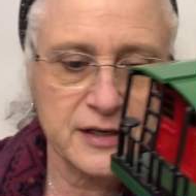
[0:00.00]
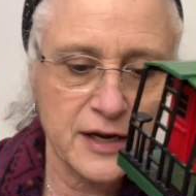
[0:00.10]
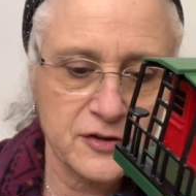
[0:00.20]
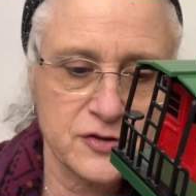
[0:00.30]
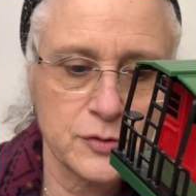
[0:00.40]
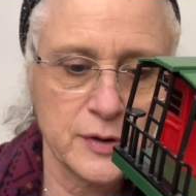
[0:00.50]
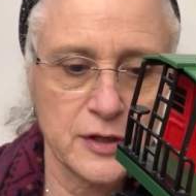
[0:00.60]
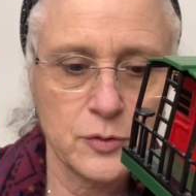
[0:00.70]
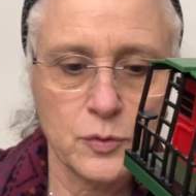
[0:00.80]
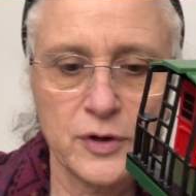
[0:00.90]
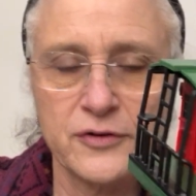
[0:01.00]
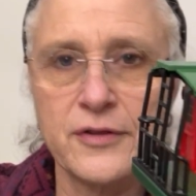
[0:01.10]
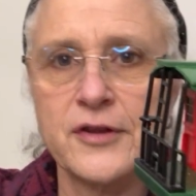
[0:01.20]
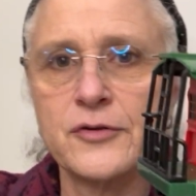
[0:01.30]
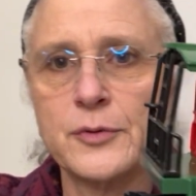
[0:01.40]
next to it was
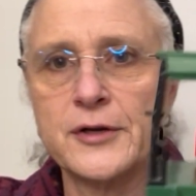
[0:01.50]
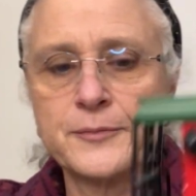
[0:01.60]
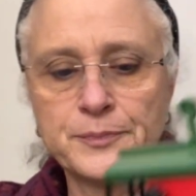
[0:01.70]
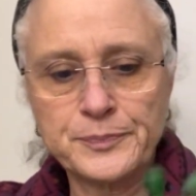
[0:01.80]
this one.